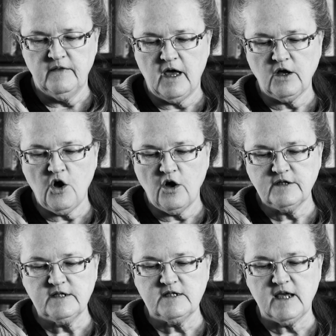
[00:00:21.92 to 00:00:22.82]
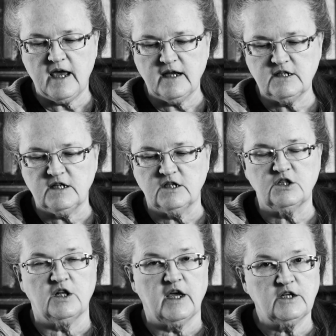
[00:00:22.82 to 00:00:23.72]
that causes
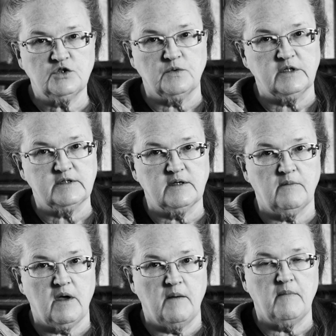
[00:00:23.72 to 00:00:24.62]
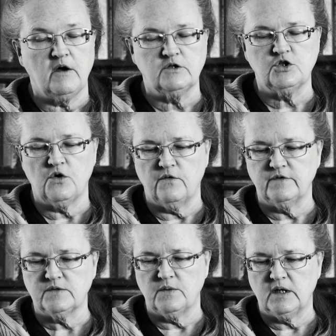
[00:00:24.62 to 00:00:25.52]
anti-intellectualism among
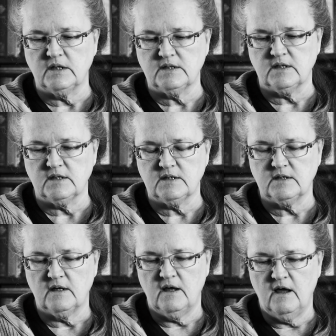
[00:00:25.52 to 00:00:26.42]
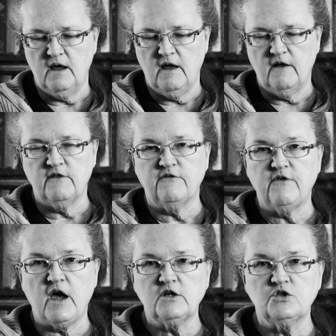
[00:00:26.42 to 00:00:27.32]
Jehovah's Witnesses. The
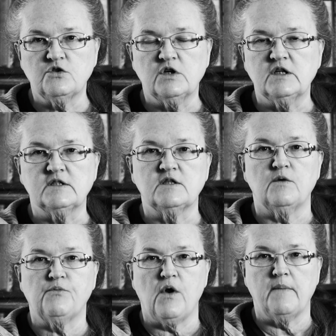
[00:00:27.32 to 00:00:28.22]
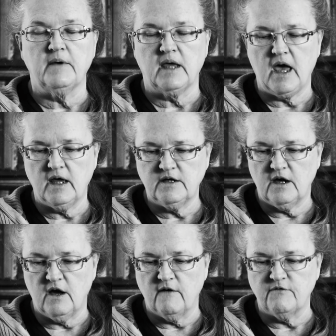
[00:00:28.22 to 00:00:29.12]
factor is the
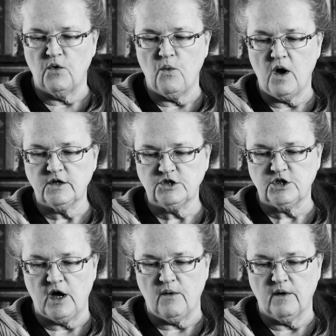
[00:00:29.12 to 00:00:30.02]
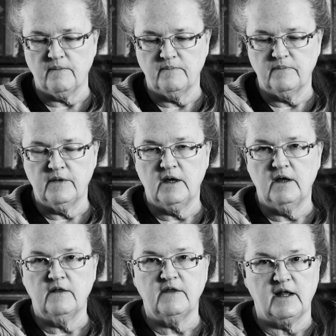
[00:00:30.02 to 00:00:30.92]
propaganda of the watchtower
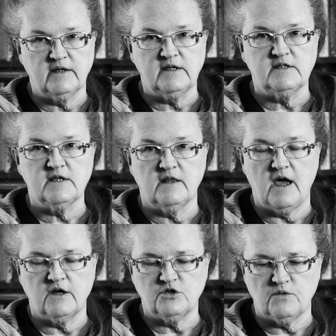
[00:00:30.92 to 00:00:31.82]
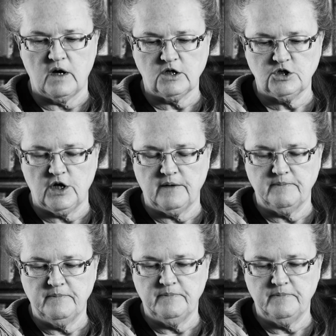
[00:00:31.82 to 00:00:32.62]
that leads in that direction.